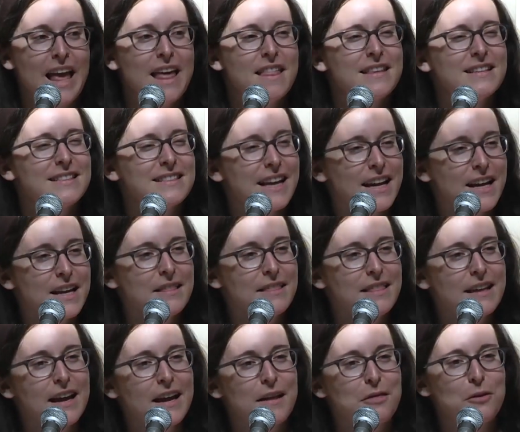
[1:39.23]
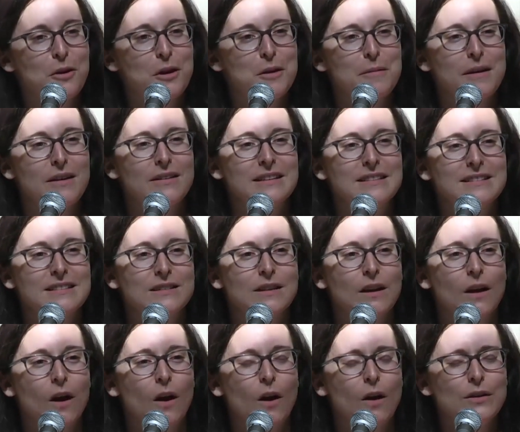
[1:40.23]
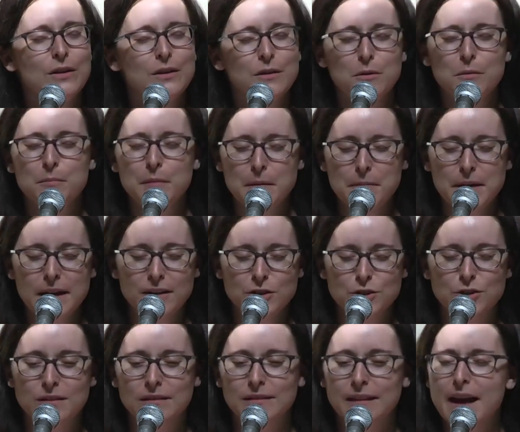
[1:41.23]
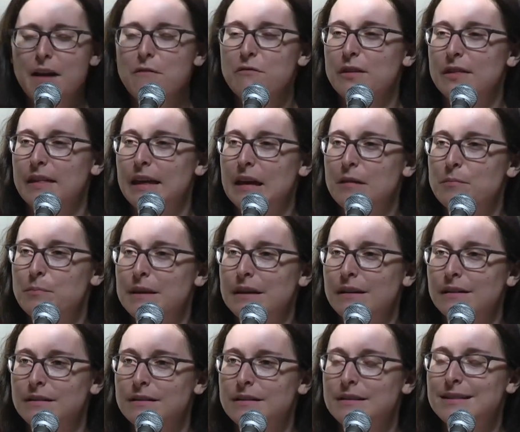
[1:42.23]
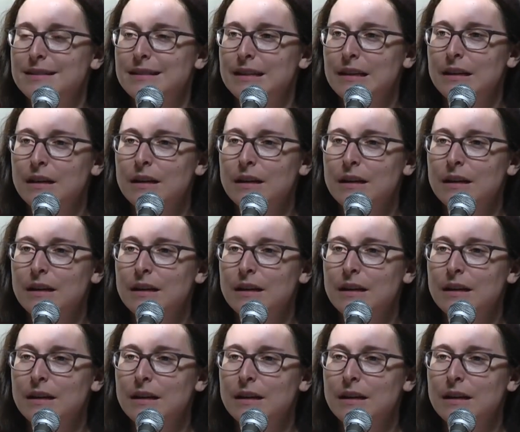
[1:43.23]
The second thing I thought about is, oh, you know what, maybe I shouldn't laugh at that because